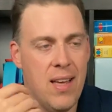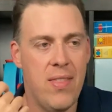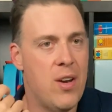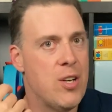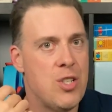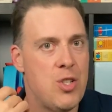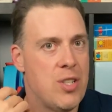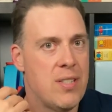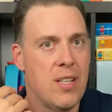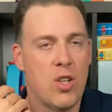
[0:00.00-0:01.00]
there is
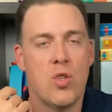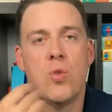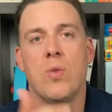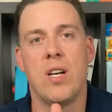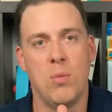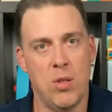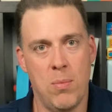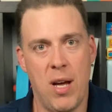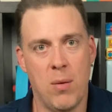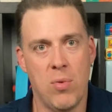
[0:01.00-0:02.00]
just an incredible
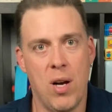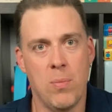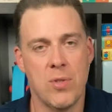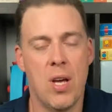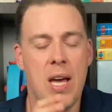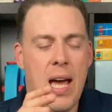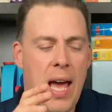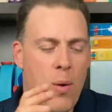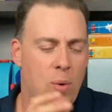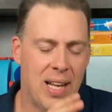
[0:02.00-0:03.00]
amount of problems.
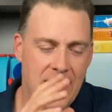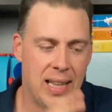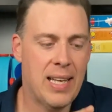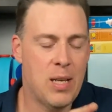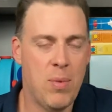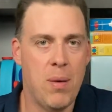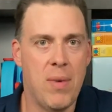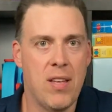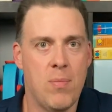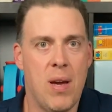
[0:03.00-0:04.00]
And what I like about
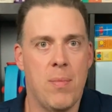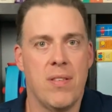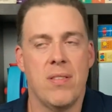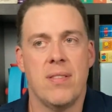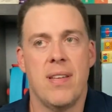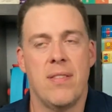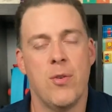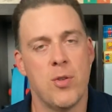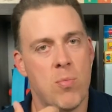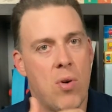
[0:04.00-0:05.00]
Math Mammoth is that
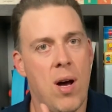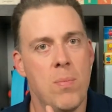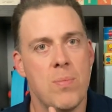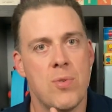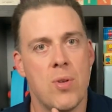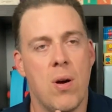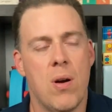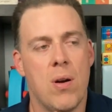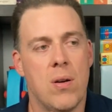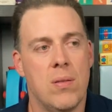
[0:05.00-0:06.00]
those problems
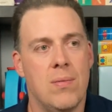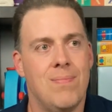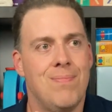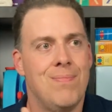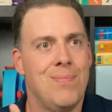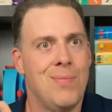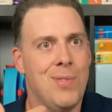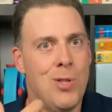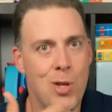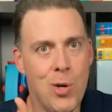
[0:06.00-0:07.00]
are
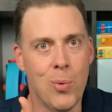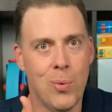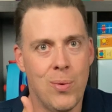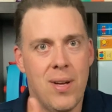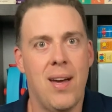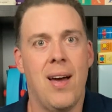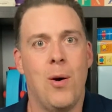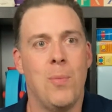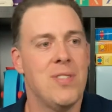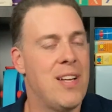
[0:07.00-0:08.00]
new.
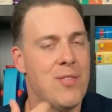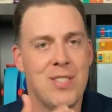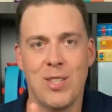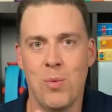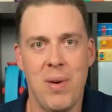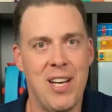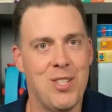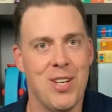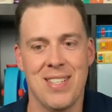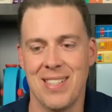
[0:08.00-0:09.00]
Almost every single
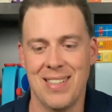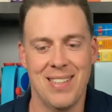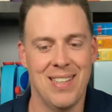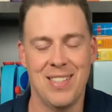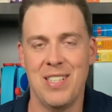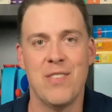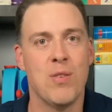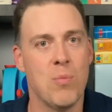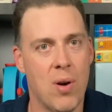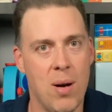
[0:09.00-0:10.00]
page has a, a
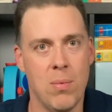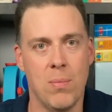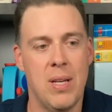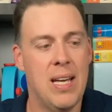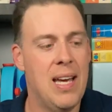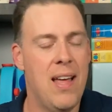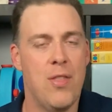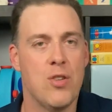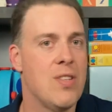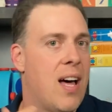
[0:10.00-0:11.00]
different problem.
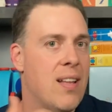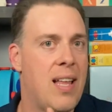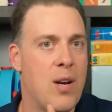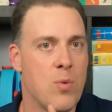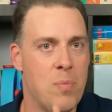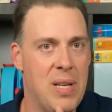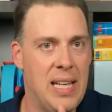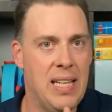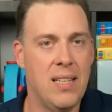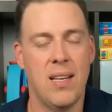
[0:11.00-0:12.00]
There's not a lot of
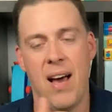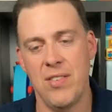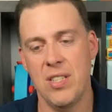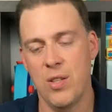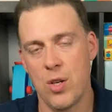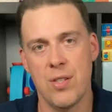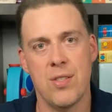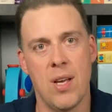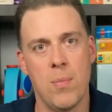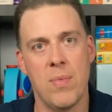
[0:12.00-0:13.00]
repeating. Obviously, there are
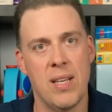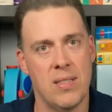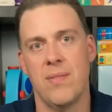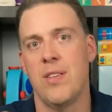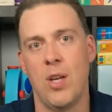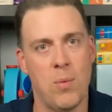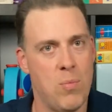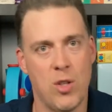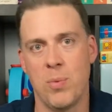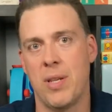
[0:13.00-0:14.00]
some things of you know,
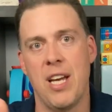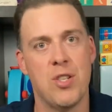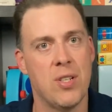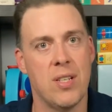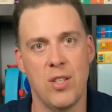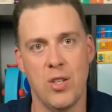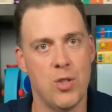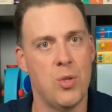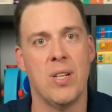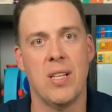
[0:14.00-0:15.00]
multiplication and you're
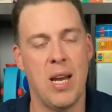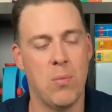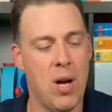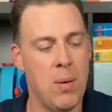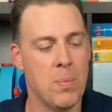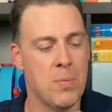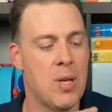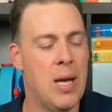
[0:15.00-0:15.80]
doing a lot of problems,